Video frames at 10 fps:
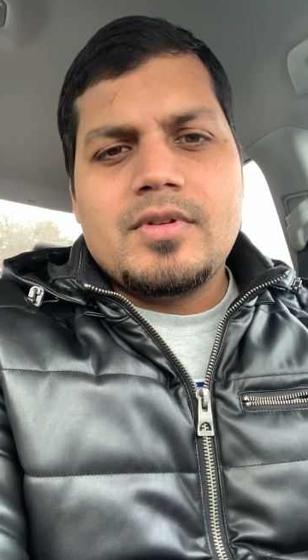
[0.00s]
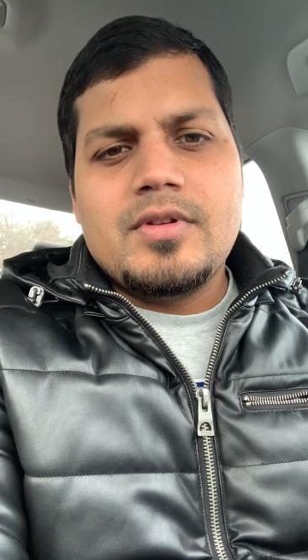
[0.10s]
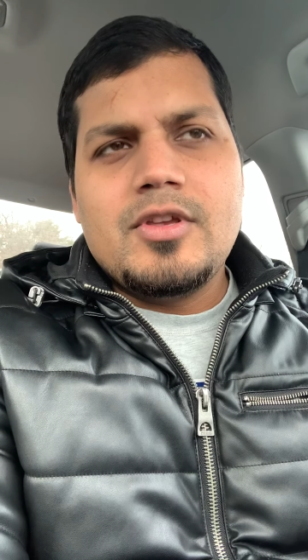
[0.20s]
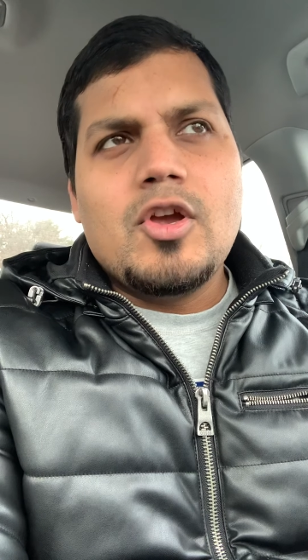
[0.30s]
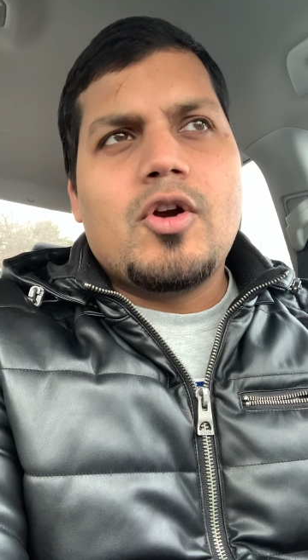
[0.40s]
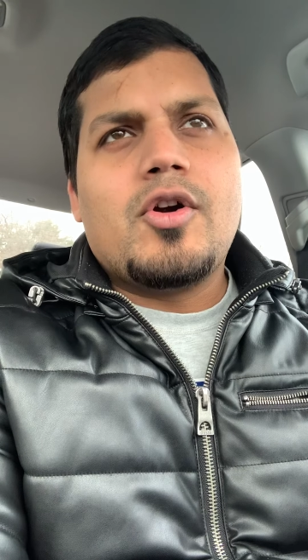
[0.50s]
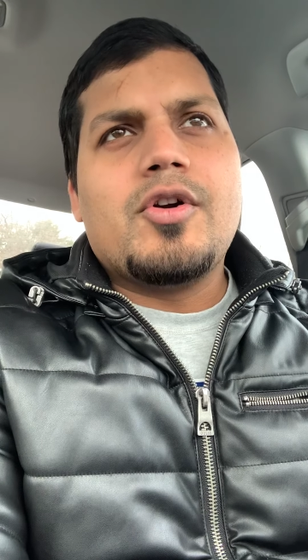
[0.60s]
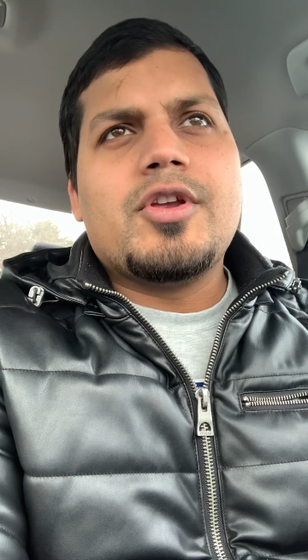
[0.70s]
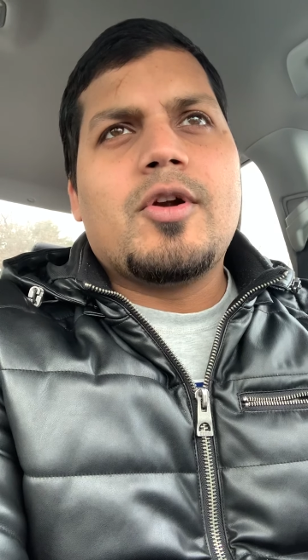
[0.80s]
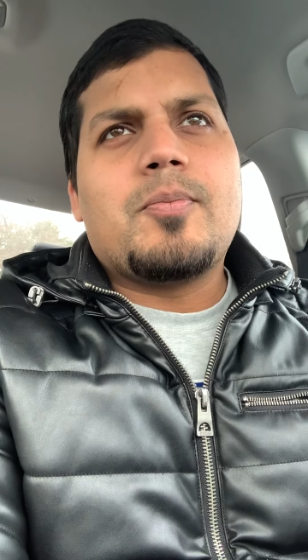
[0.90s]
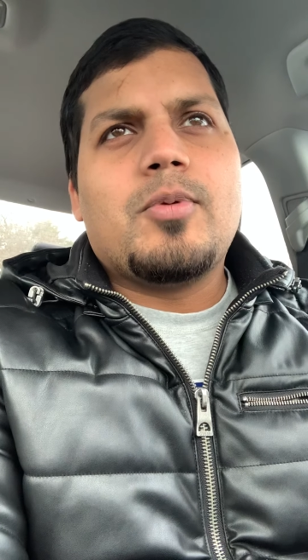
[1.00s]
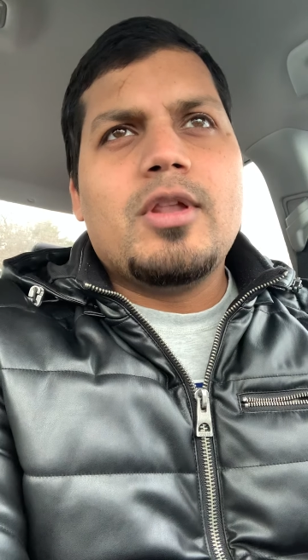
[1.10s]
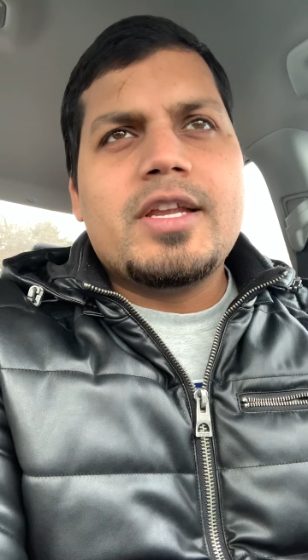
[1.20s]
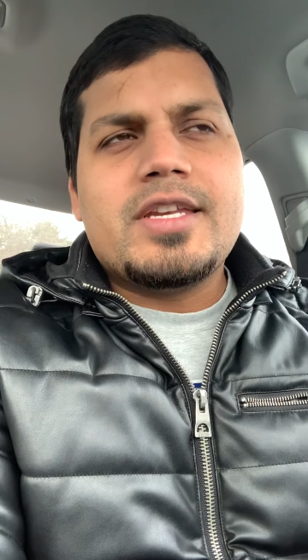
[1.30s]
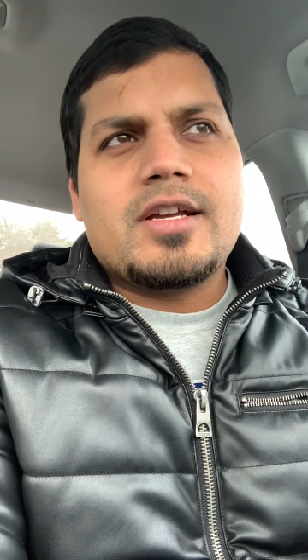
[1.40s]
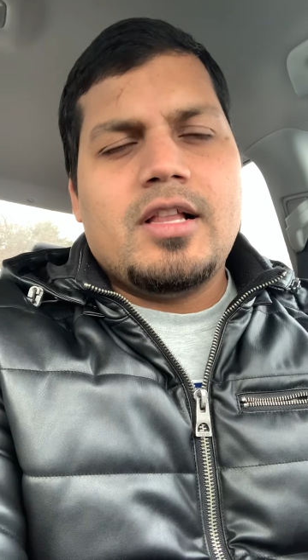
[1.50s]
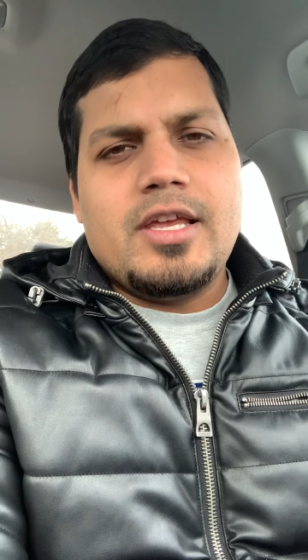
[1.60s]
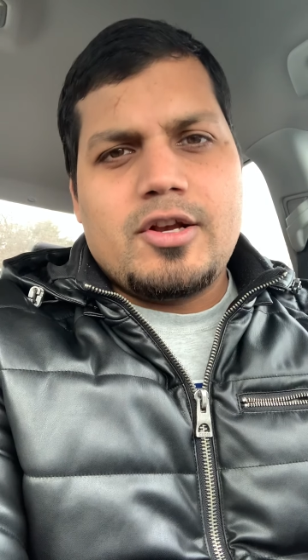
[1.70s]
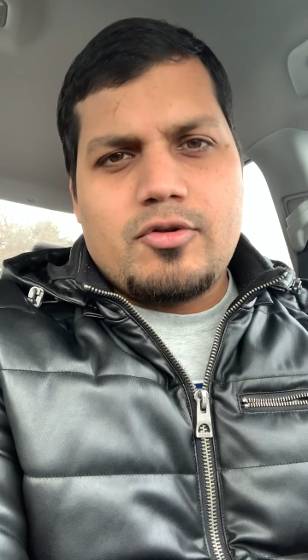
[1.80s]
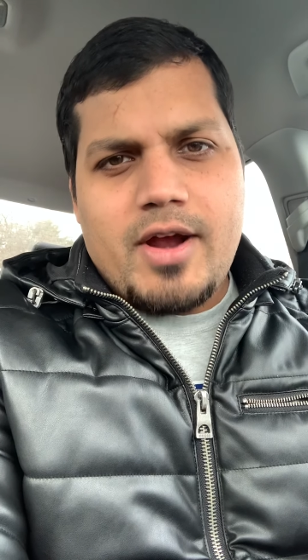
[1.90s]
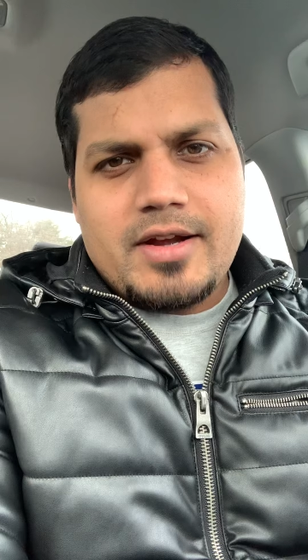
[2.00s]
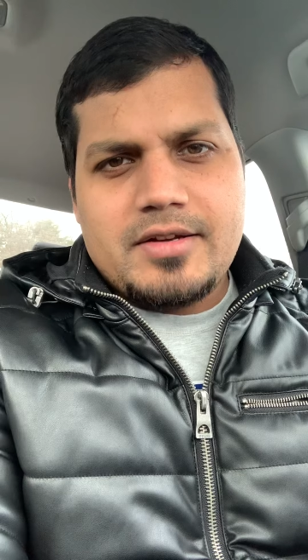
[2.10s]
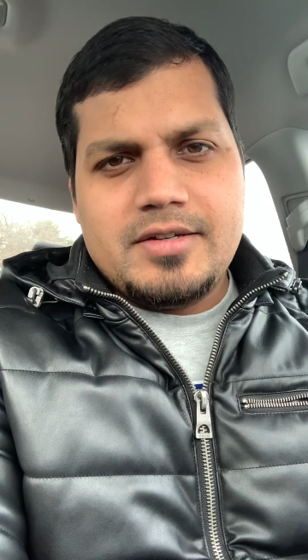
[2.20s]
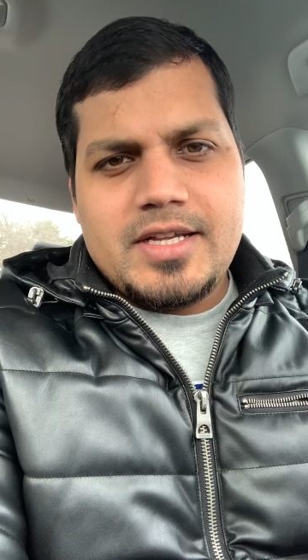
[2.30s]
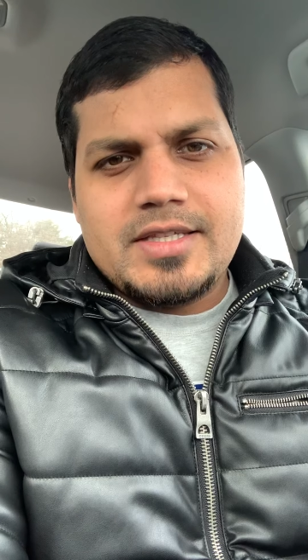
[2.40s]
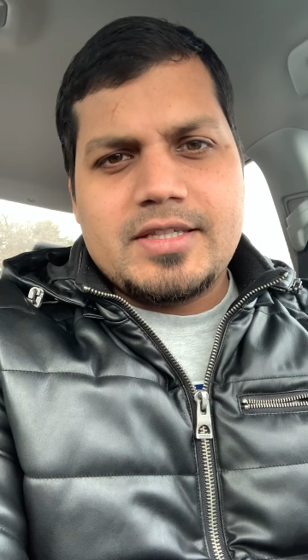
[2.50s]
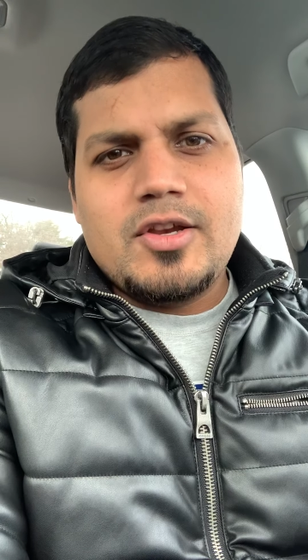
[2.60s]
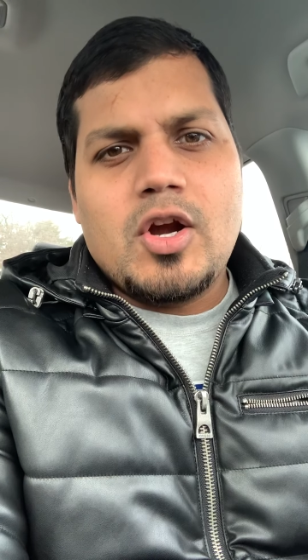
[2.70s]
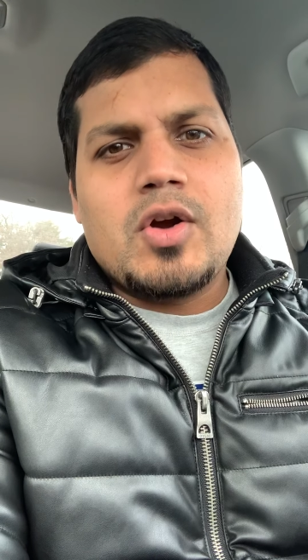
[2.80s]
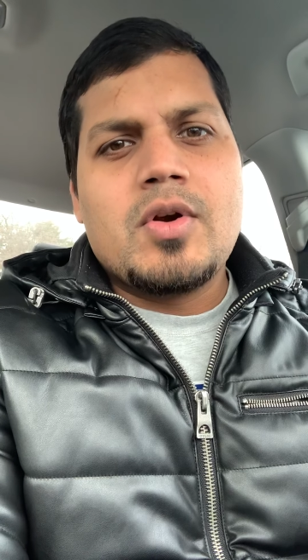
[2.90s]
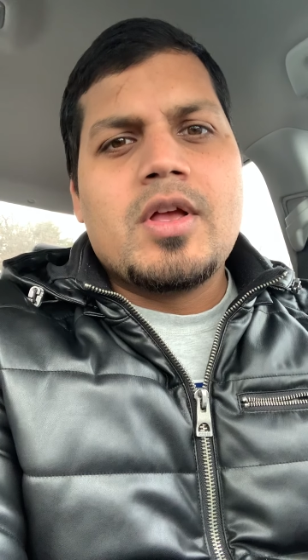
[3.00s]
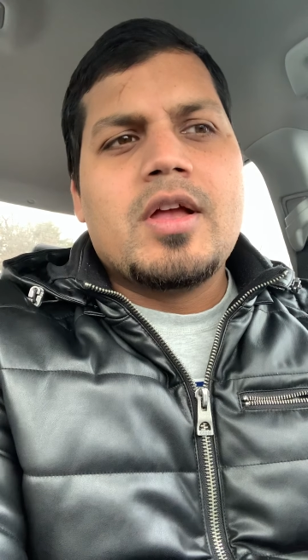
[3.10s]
your your politically correctness, your